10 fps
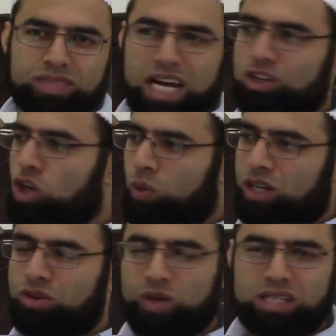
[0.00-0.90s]
and no
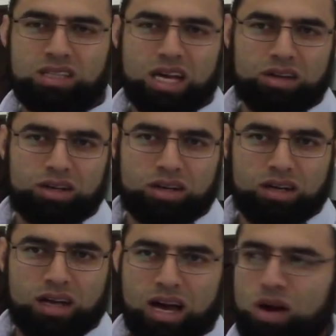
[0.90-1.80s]
one corrects the other.
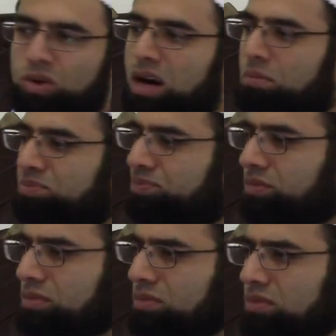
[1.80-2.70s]
How come
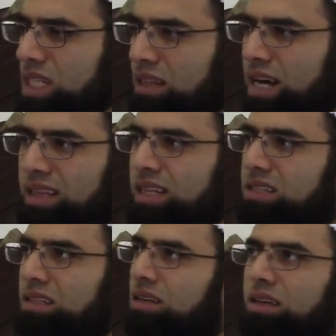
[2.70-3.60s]
that
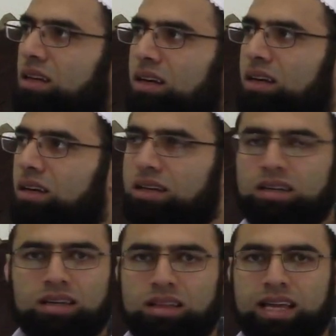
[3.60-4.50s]
let's
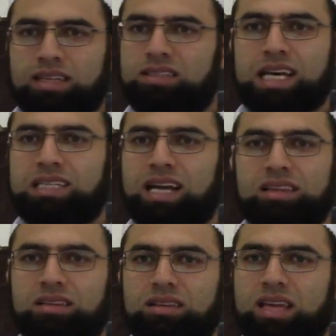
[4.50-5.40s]
uh, they sit
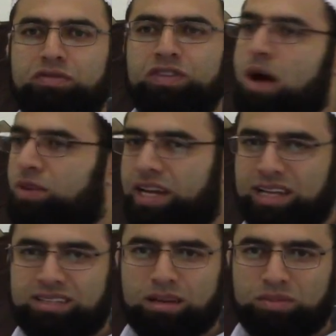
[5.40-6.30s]
and they
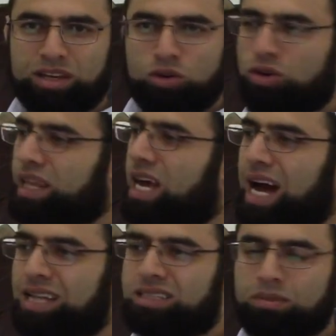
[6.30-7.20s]
fabricate something or they
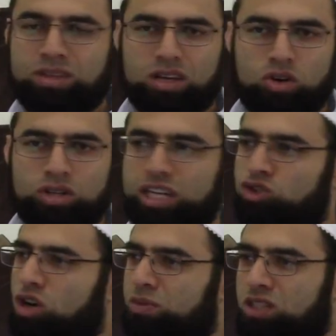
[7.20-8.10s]
add something or they
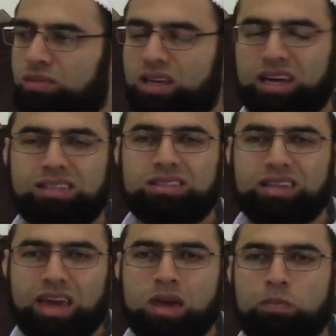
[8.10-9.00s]
drop something.
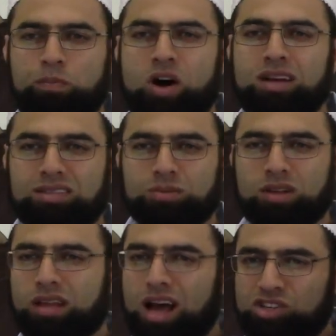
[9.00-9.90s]
It's
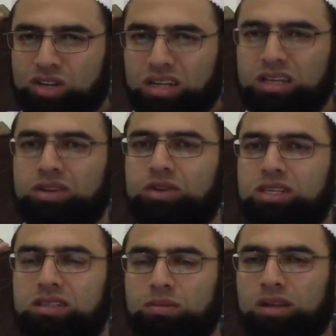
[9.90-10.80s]
impossible, logically,
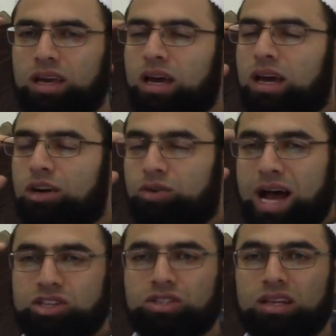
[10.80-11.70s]
reasonably,
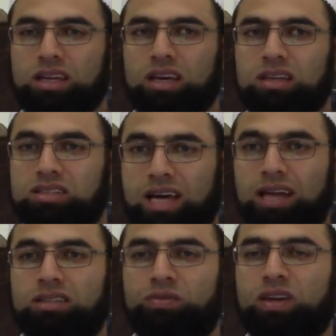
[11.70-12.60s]
rationally,
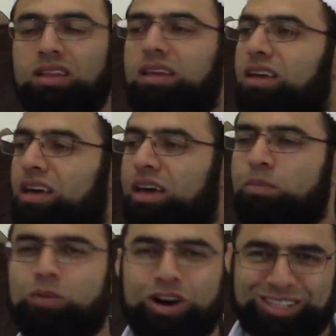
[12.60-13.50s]
scientifically
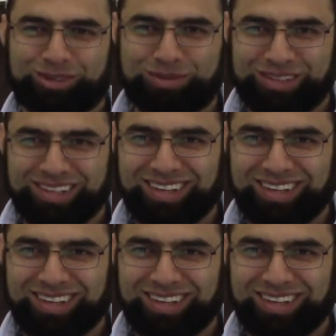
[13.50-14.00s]
impossible.